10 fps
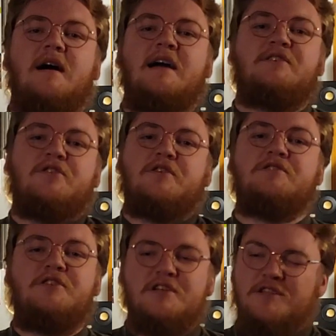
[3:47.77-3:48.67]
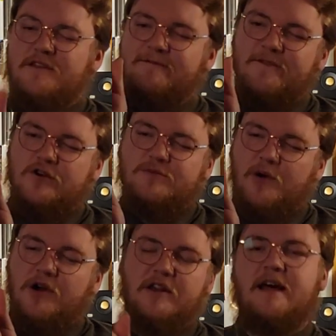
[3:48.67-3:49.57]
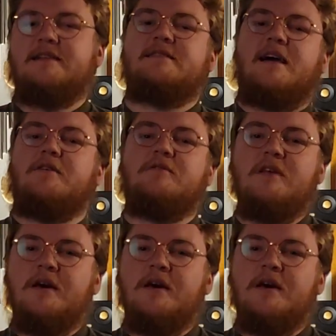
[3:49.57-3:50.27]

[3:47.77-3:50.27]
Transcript: I took just the first part of that sound